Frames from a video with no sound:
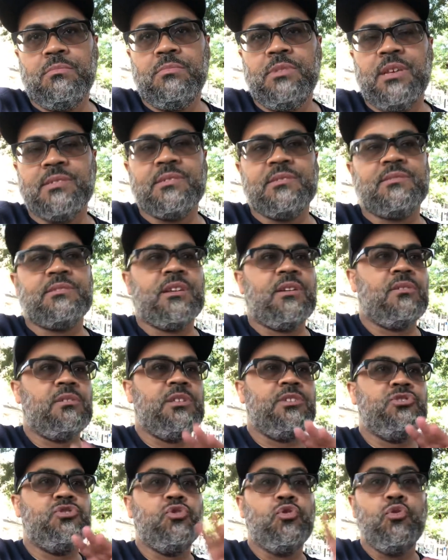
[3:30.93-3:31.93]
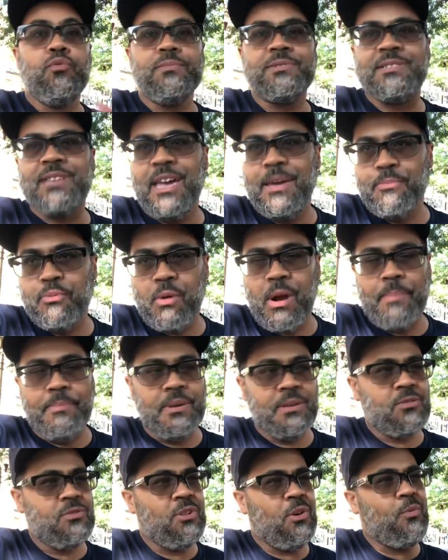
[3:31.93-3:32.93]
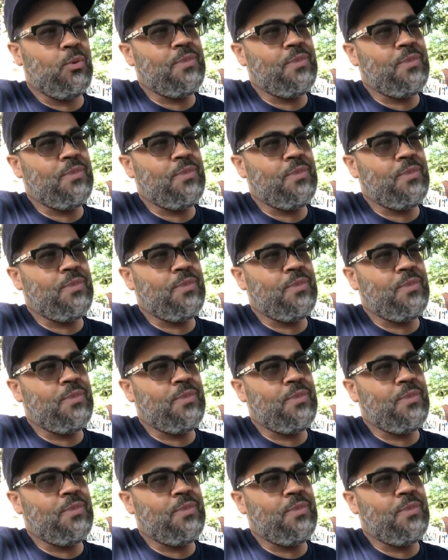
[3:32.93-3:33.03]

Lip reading: necessarily doomsday prepping.